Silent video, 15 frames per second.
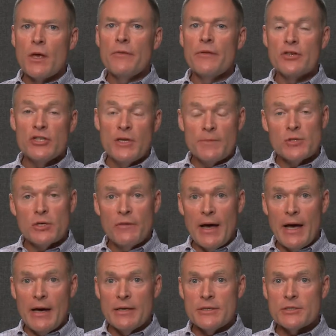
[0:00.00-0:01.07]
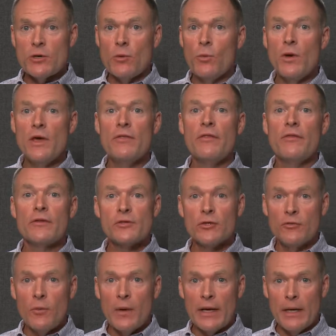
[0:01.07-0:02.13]
that ShipServ has with the
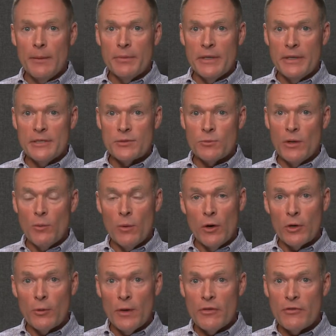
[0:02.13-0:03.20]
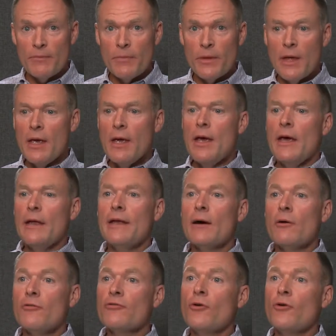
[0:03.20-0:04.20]
software companies we work with. Now,